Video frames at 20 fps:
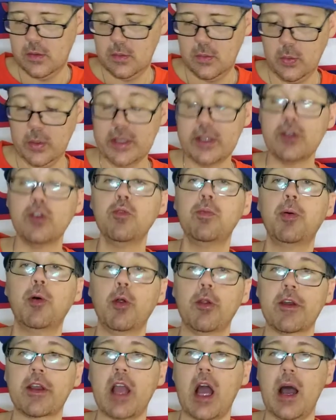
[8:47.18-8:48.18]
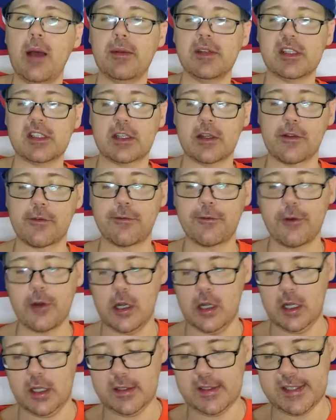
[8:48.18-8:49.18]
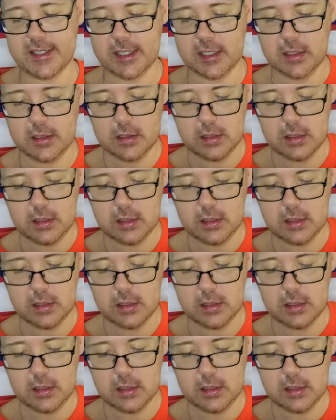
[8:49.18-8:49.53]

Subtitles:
We do pull the comments to the front.